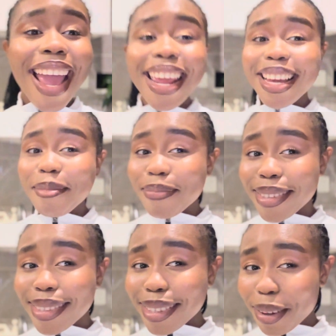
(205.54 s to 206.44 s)
and I'm
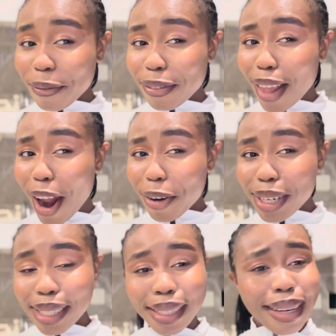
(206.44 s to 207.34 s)

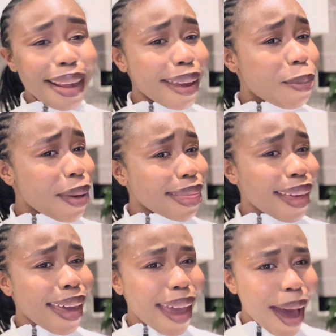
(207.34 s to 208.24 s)
like, what
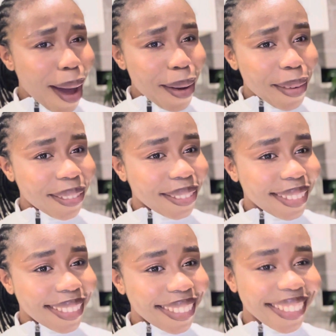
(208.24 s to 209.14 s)

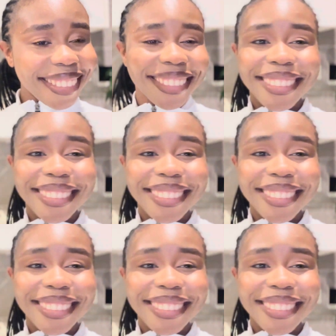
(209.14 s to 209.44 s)
the hell?